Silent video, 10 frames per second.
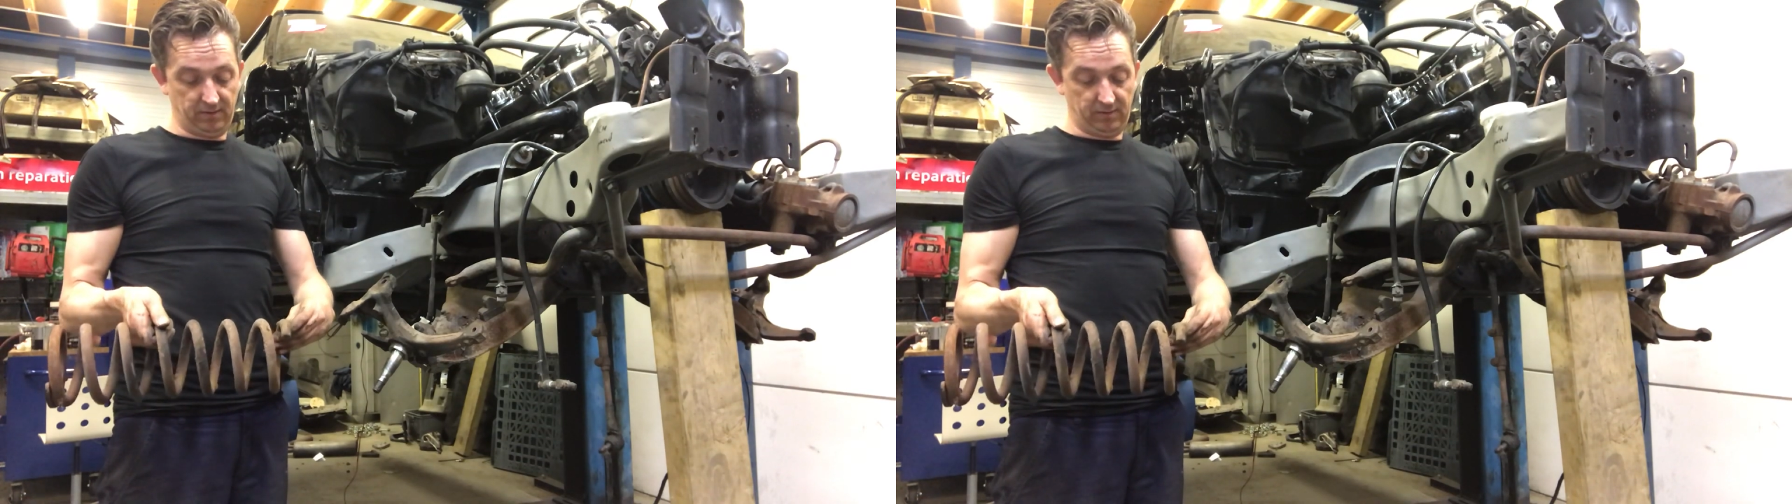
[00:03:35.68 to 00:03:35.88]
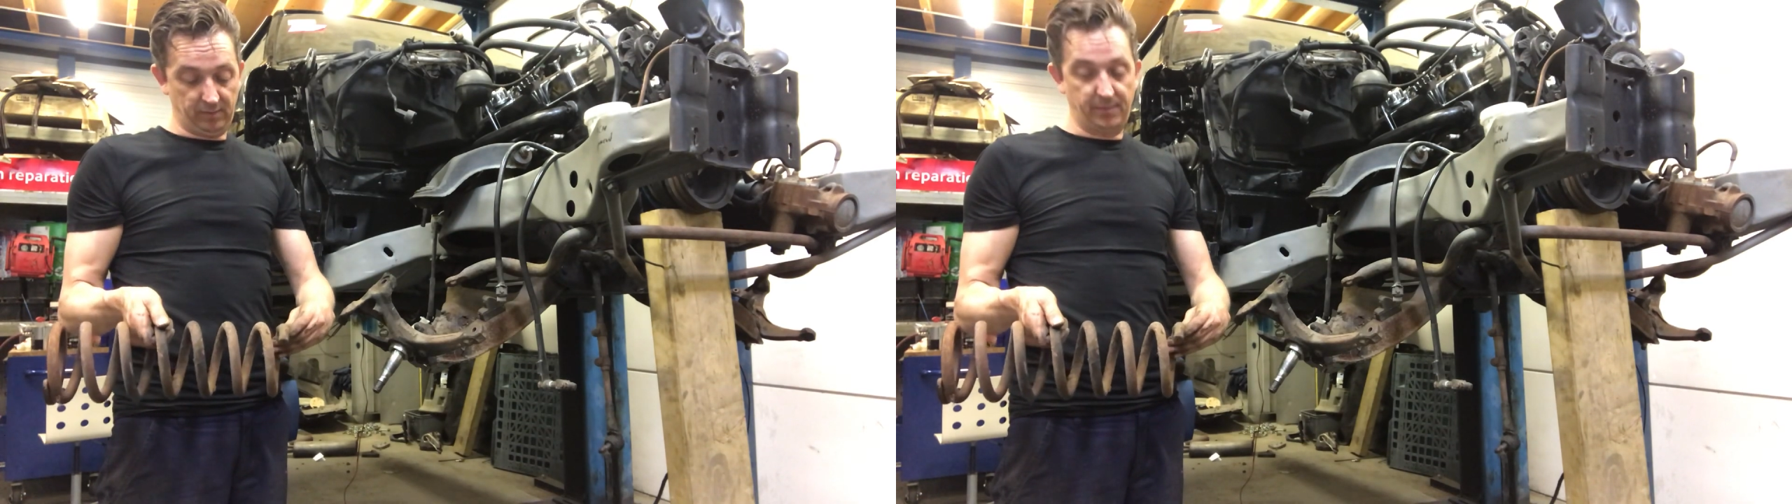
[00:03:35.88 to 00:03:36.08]

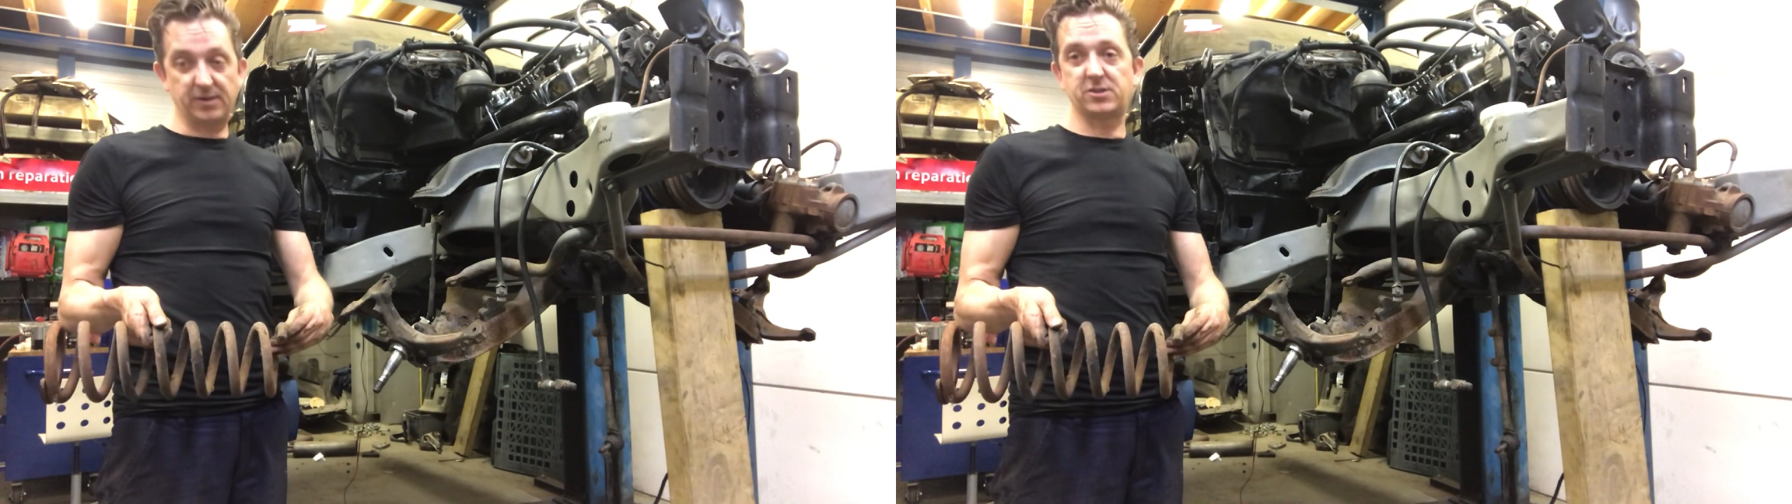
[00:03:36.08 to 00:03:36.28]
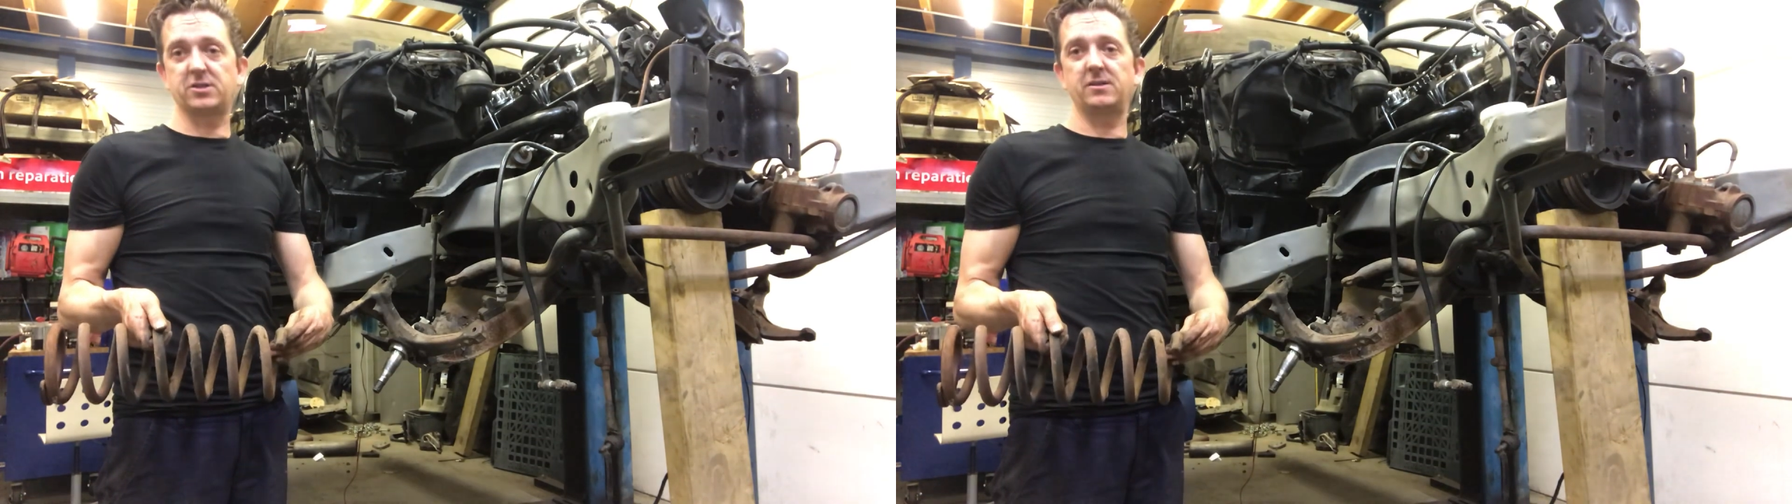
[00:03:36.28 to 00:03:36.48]
the
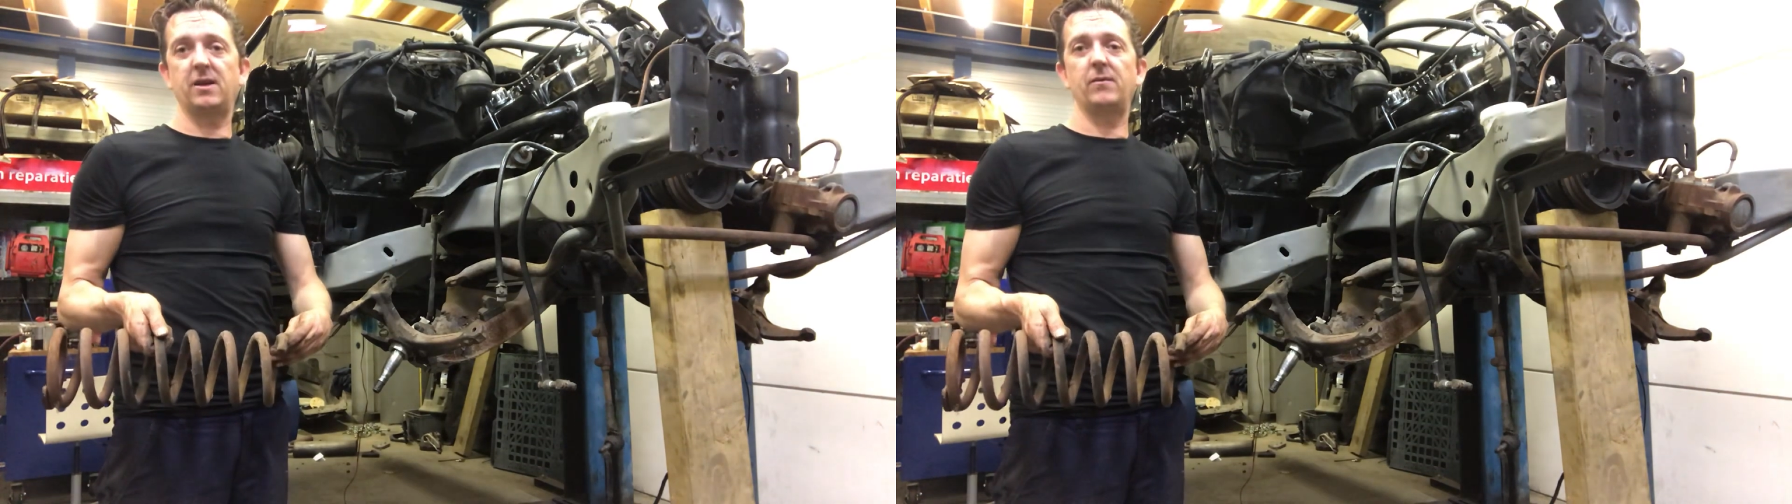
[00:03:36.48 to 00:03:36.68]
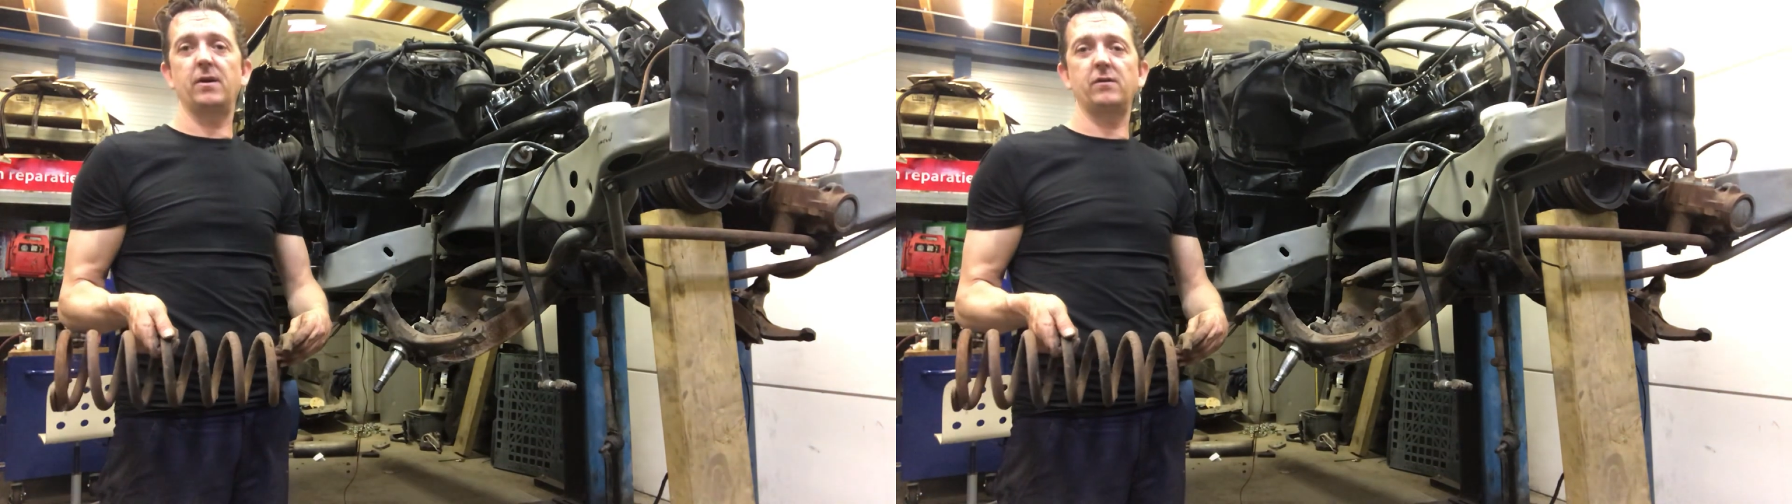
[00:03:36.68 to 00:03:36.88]
best
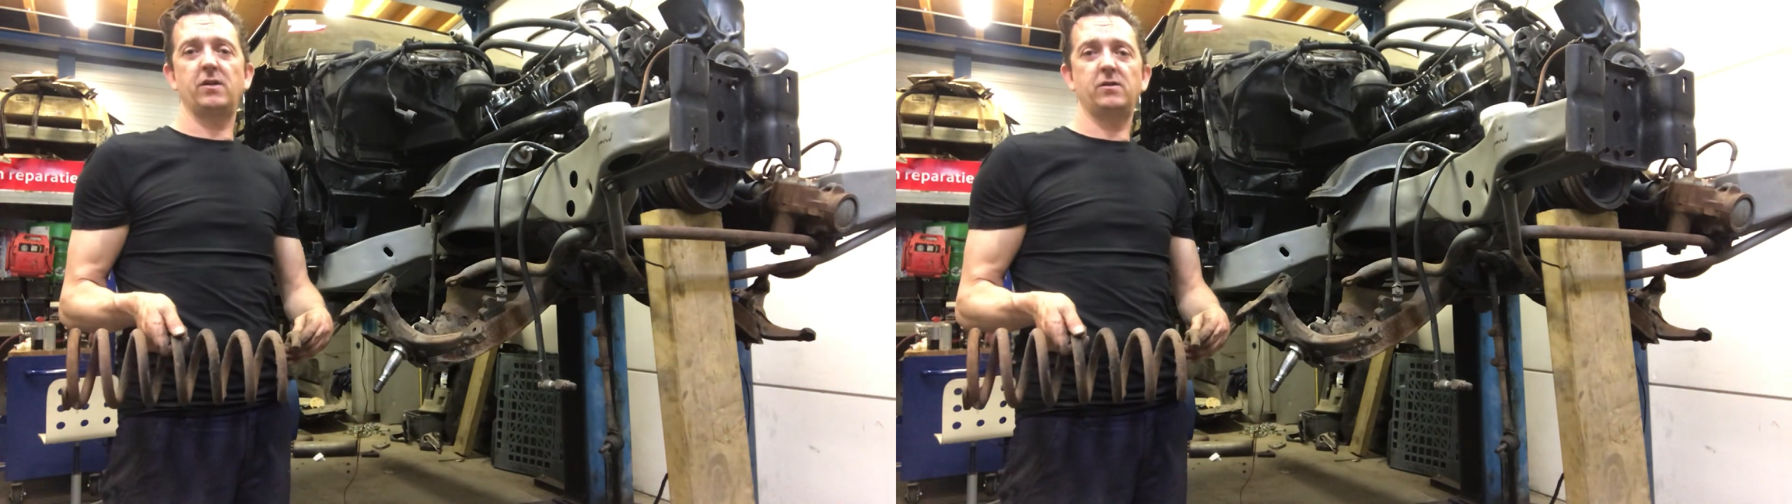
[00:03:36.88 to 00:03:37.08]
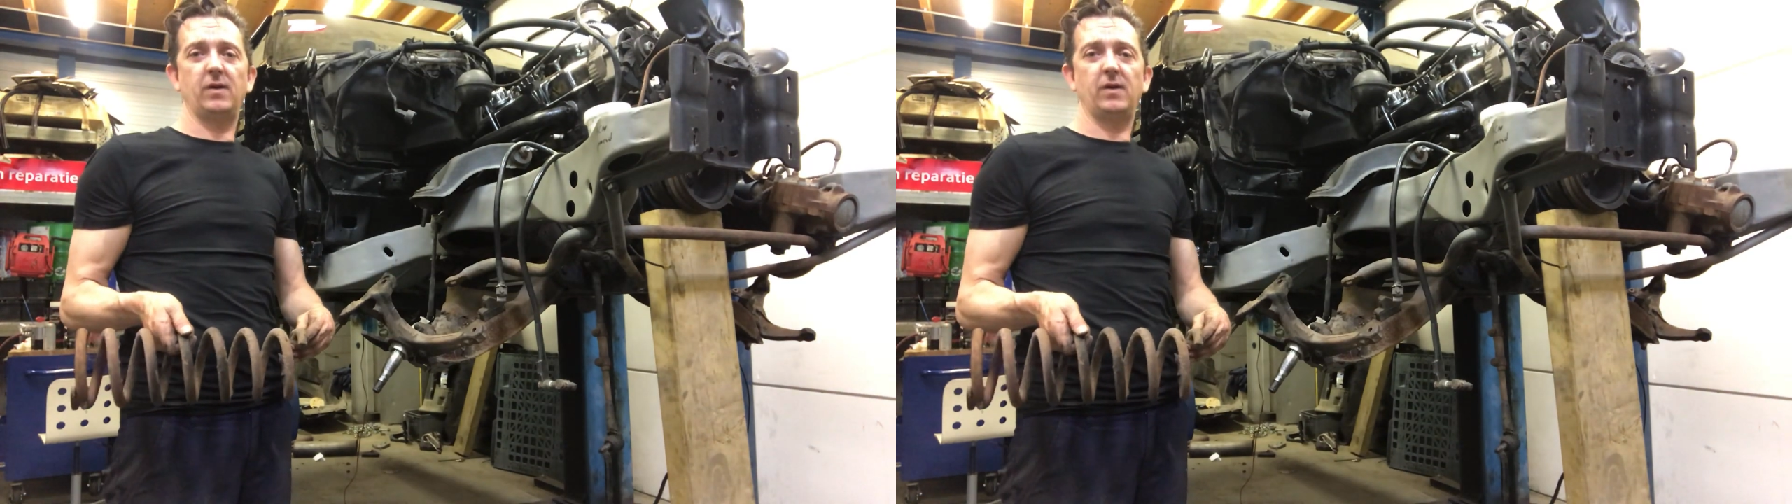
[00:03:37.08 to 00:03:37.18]
scenario is that you